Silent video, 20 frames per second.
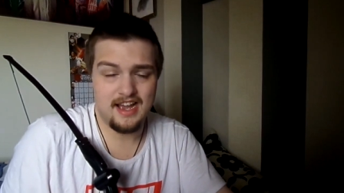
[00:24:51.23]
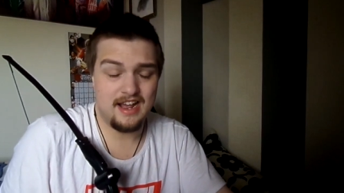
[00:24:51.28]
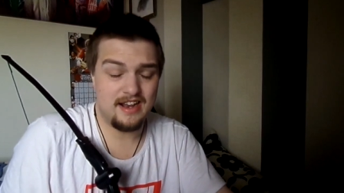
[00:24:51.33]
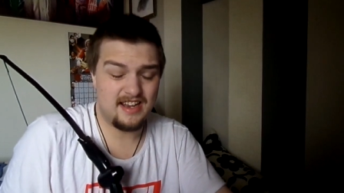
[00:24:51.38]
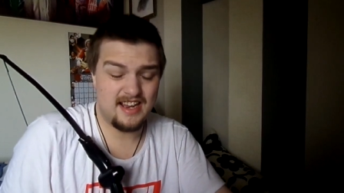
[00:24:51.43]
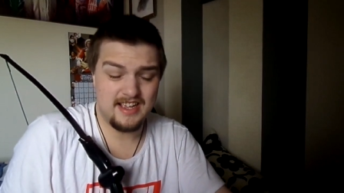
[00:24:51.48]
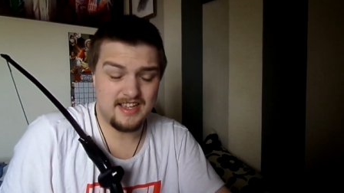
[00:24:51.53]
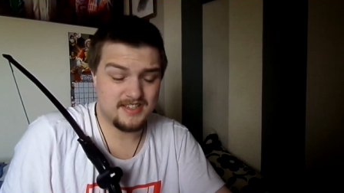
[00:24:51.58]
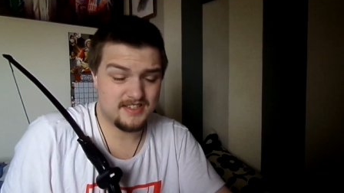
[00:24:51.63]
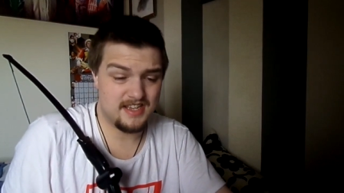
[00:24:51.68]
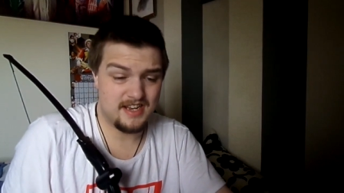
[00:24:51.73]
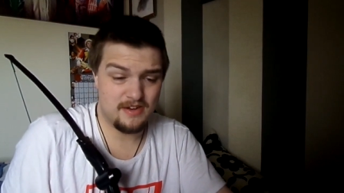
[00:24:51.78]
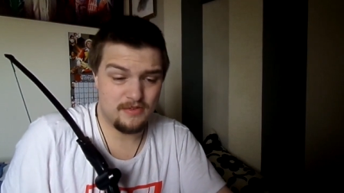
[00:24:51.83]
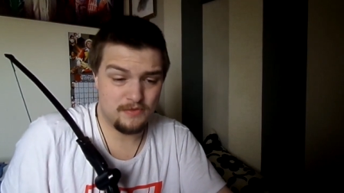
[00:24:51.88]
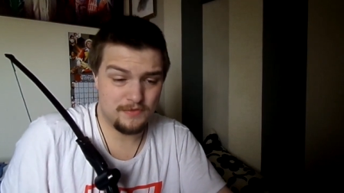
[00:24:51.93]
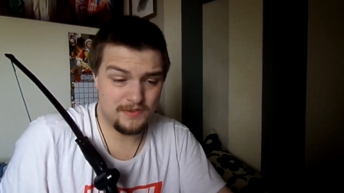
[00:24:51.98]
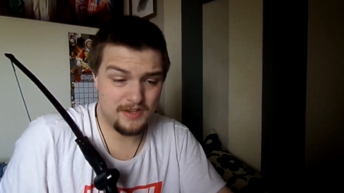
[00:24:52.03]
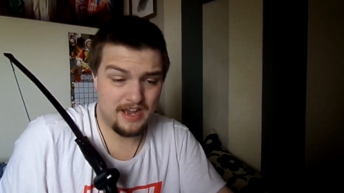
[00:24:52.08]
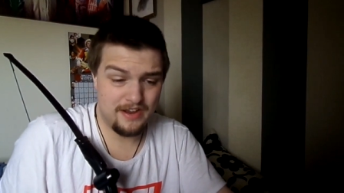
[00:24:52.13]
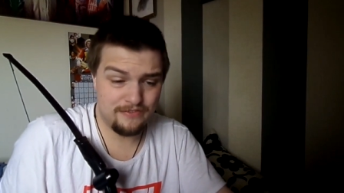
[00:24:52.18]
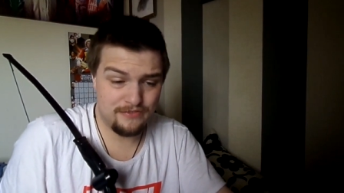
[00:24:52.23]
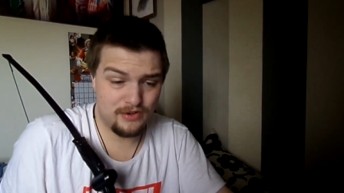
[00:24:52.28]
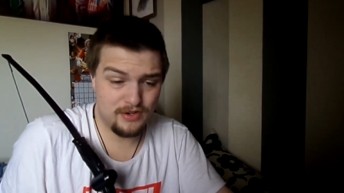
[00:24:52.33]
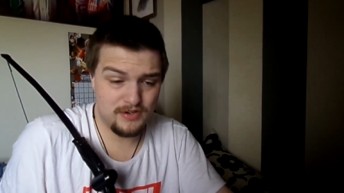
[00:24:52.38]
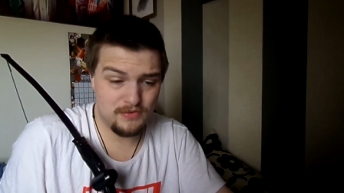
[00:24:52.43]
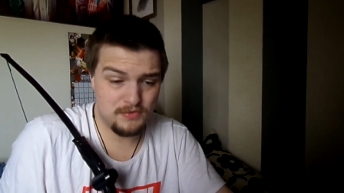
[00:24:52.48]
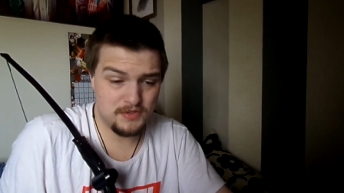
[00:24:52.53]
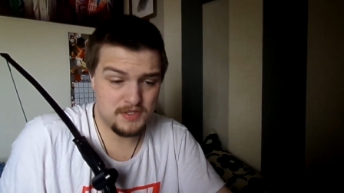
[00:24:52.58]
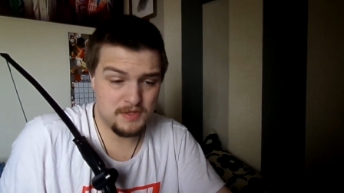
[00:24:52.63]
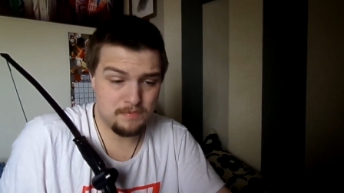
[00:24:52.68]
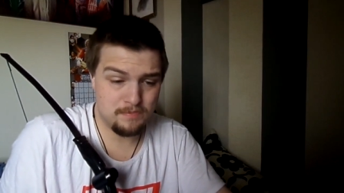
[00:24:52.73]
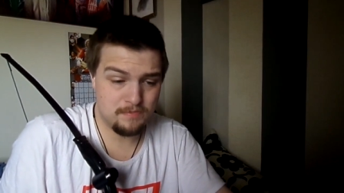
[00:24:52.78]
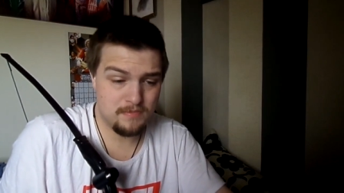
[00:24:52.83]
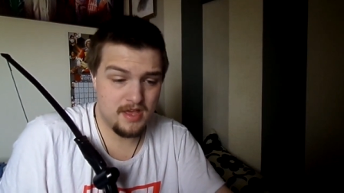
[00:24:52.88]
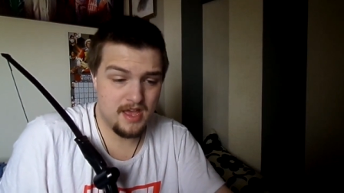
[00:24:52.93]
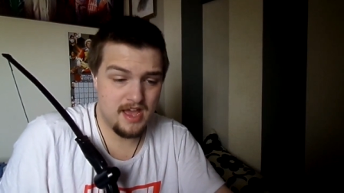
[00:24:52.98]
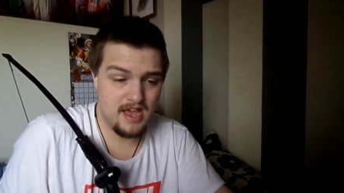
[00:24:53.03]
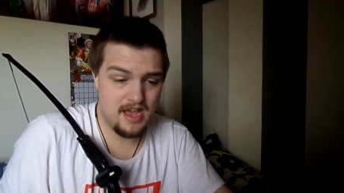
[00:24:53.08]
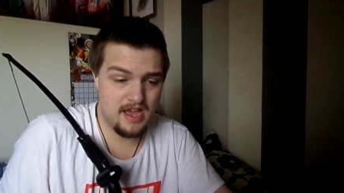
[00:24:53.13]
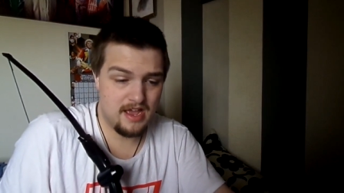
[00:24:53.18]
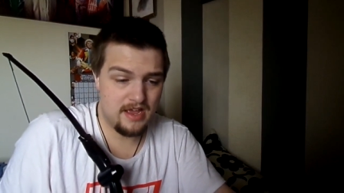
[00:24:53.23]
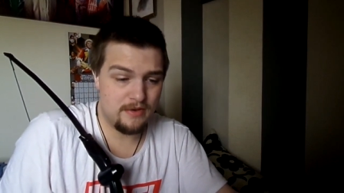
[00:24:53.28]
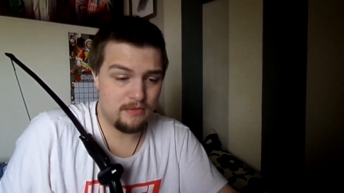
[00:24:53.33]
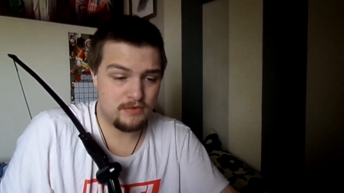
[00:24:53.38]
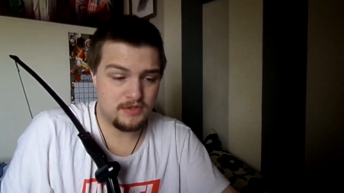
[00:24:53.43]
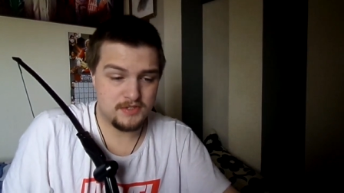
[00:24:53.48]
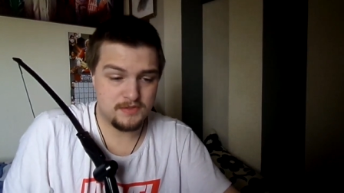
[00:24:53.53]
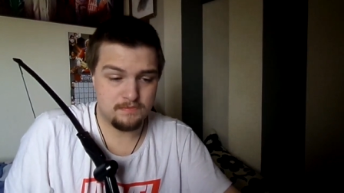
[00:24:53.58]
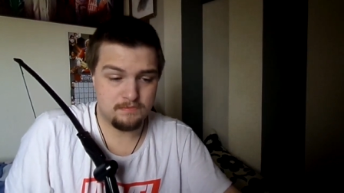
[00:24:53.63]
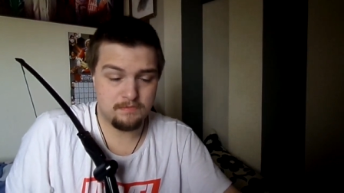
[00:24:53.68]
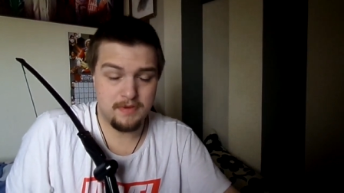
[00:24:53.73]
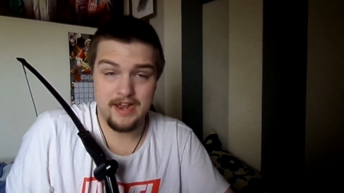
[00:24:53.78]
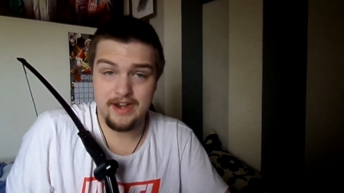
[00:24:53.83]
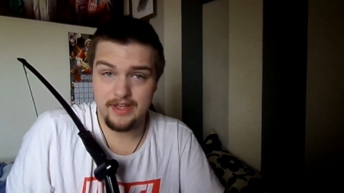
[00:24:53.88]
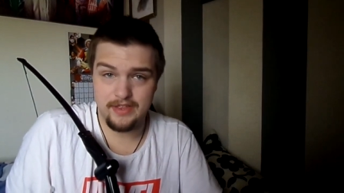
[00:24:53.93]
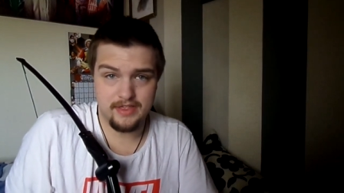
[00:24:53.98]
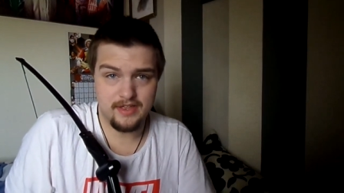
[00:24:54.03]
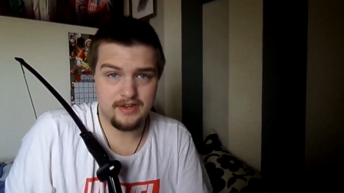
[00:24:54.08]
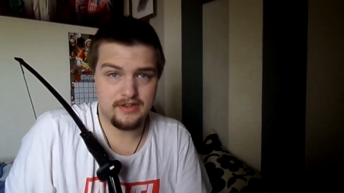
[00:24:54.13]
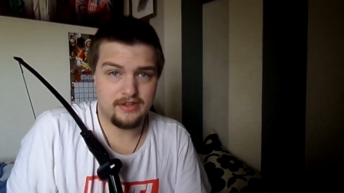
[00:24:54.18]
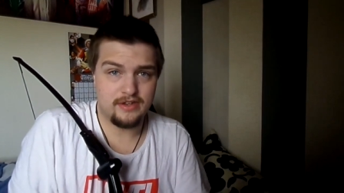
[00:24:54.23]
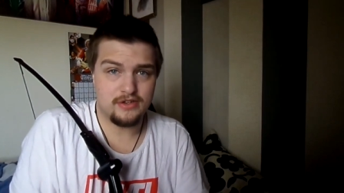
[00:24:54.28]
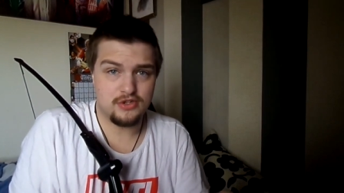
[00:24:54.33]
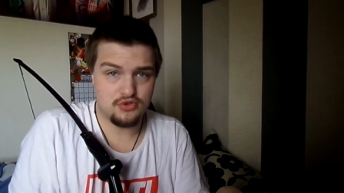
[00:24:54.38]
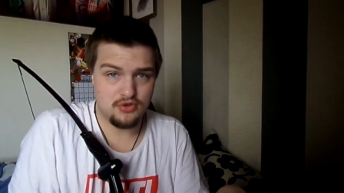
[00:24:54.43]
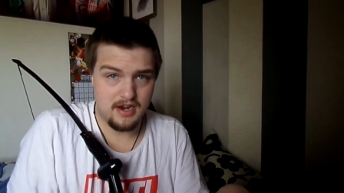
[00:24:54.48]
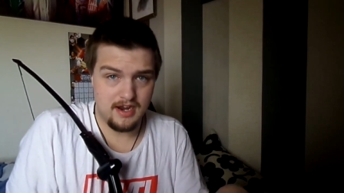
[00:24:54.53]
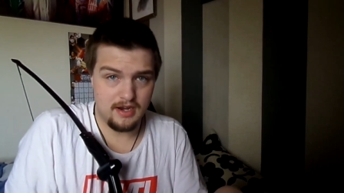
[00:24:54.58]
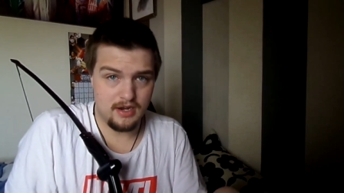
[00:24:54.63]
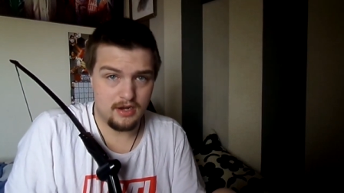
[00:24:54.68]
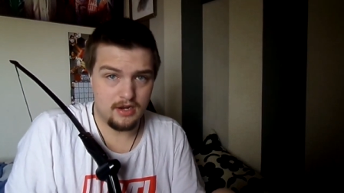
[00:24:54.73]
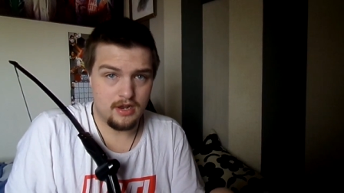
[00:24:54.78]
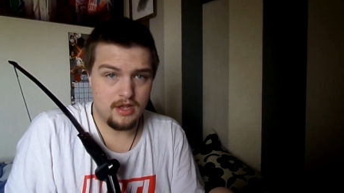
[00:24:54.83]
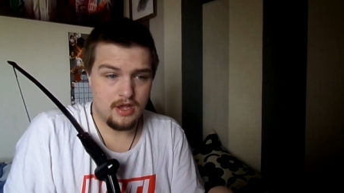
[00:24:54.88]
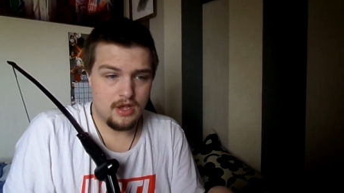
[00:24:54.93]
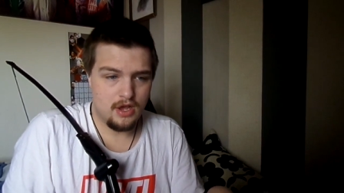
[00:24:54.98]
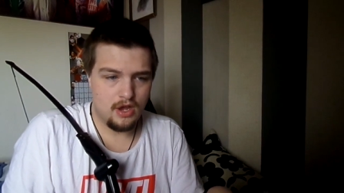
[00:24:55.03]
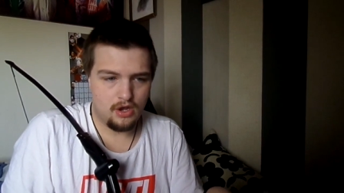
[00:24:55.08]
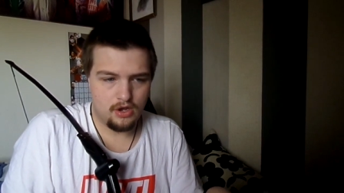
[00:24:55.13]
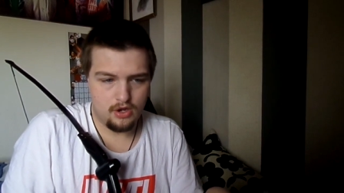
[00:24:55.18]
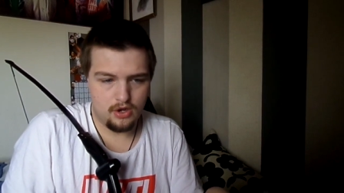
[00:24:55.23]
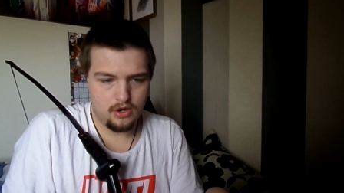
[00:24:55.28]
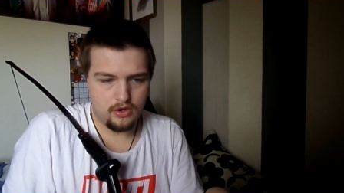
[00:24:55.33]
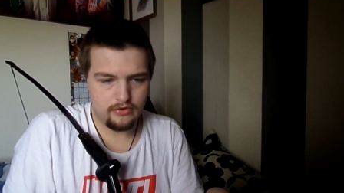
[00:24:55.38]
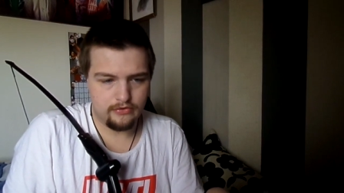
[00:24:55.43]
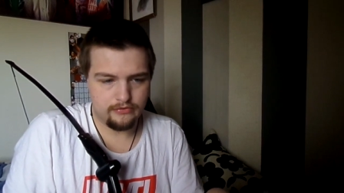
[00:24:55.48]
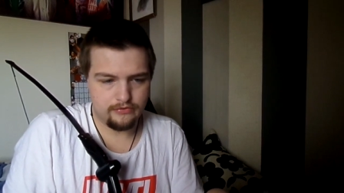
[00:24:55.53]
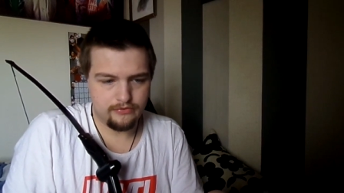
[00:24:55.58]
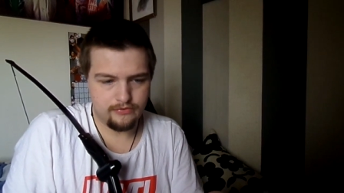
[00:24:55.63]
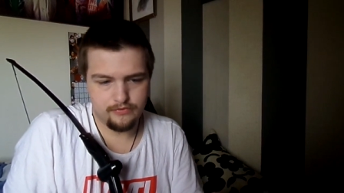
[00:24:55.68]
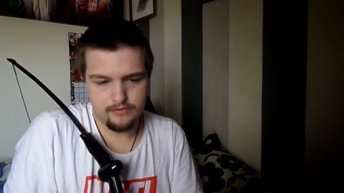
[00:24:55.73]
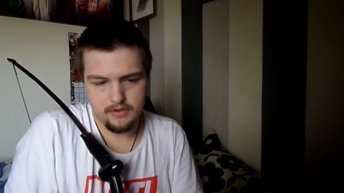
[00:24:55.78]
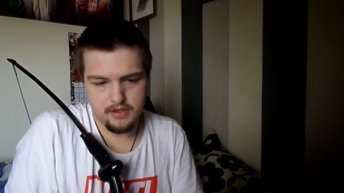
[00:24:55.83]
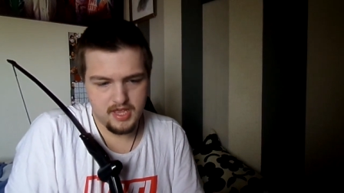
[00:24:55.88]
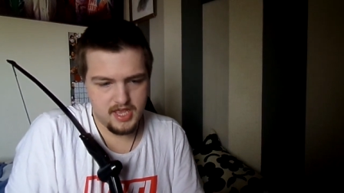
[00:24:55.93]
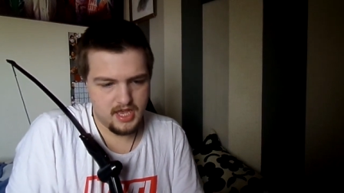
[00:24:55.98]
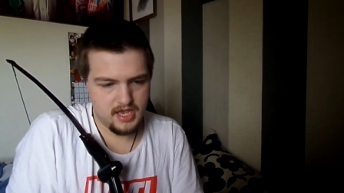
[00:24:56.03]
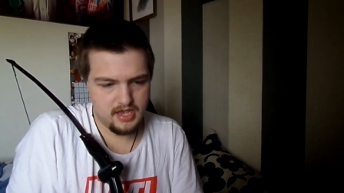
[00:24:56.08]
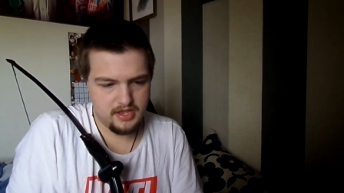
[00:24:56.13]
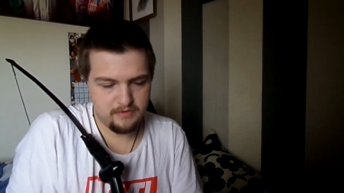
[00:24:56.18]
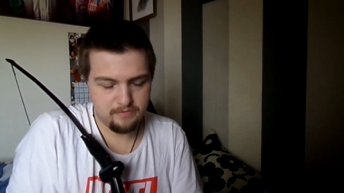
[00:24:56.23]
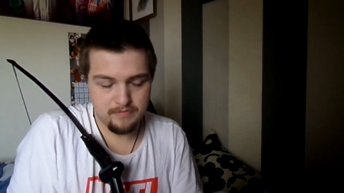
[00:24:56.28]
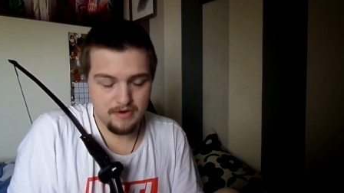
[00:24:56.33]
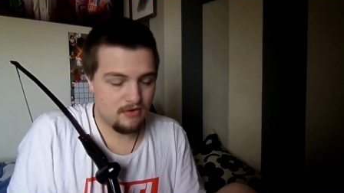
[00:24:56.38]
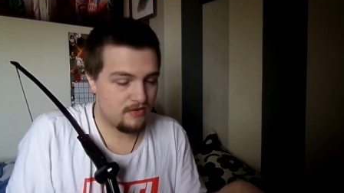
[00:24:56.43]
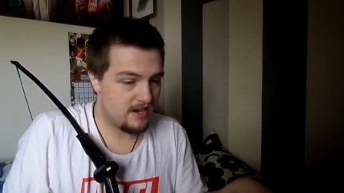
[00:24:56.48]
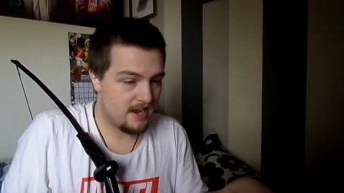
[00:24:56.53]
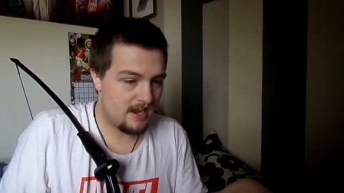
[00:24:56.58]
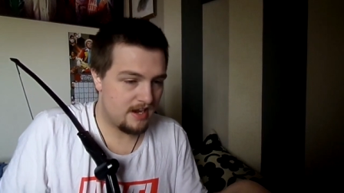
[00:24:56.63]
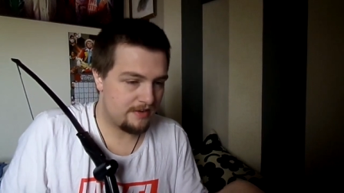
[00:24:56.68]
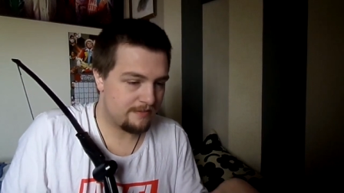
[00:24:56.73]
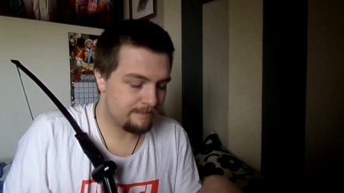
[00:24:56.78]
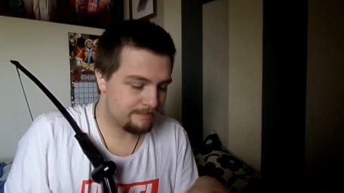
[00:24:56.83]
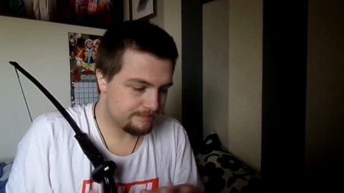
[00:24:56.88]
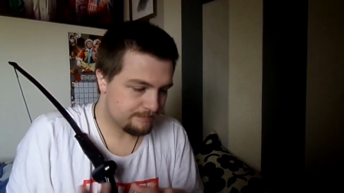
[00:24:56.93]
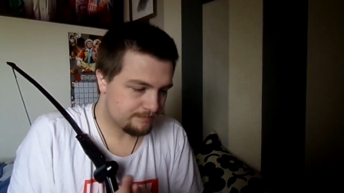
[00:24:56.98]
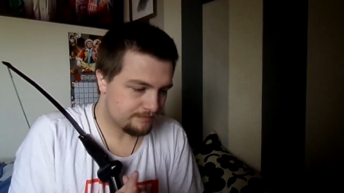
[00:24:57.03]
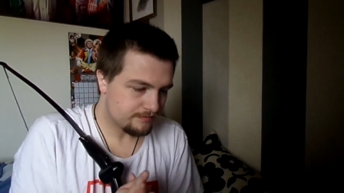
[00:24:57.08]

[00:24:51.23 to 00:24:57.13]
Like I said, it, I thought it was a uh, it was better than the trial of uh, Barry Allen.